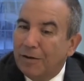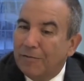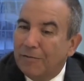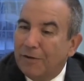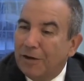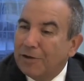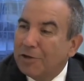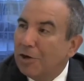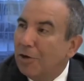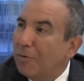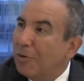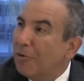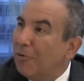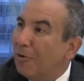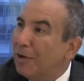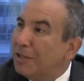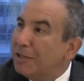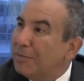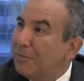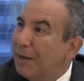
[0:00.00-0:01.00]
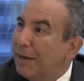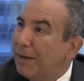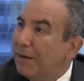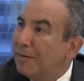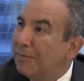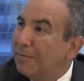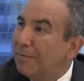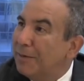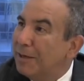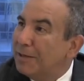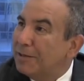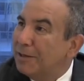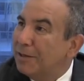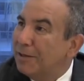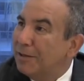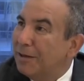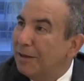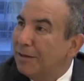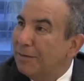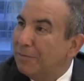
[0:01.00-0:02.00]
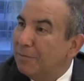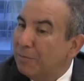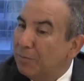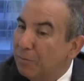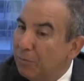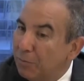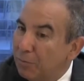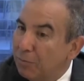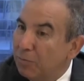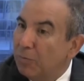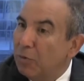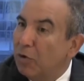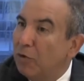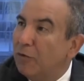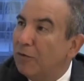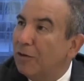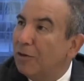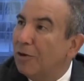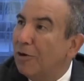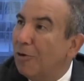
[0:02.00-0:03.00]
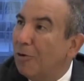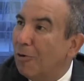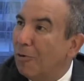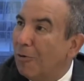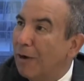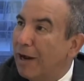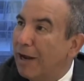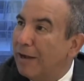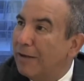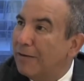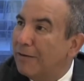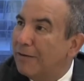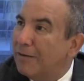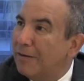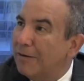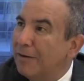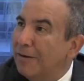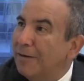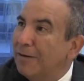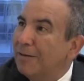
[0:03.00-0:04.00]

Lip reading: Fed Chairman Greenspan basically moved to lower rates,